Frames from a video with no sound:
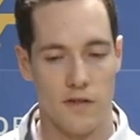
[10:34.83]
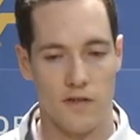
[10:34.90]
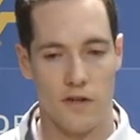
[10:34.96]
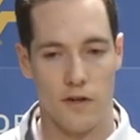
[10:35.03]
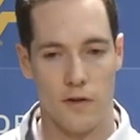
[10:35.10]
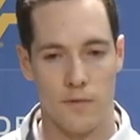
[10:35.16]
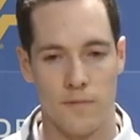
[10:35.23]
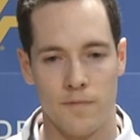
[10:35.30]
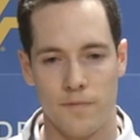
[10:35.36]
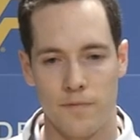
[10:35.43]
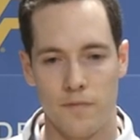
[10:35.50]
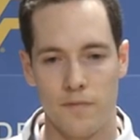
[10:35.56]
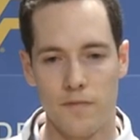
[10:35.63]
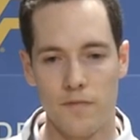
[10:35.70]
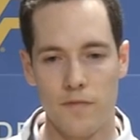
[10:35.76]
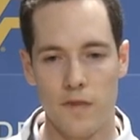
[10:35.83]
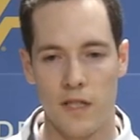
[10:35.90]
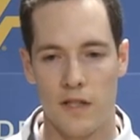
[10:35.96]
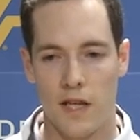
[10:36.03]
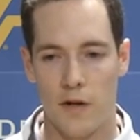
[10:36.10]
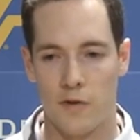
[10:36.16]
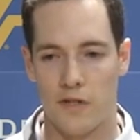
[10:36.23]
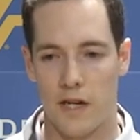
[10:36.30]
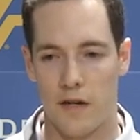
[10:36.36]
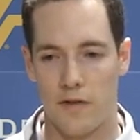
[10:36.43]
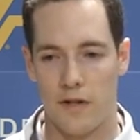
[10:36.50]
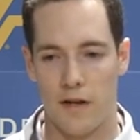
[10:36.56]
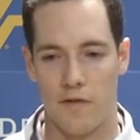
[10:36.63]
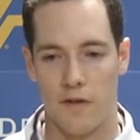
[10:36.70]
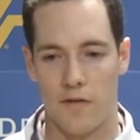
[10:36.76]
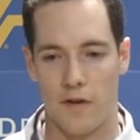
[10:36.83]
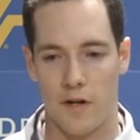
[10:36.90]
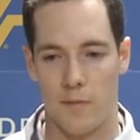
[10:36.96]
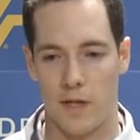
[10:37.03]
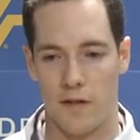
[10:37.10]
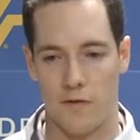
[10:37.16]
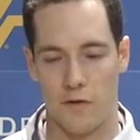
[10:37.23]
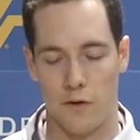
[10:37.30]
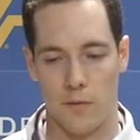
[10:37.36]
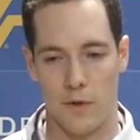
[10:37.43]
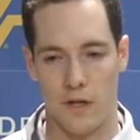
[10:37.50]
So that was definitely very meaningful.